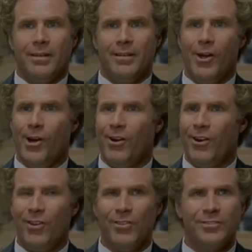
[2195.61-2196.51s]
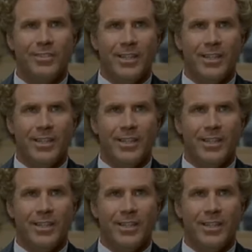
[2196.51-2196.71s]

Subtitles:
You know, all those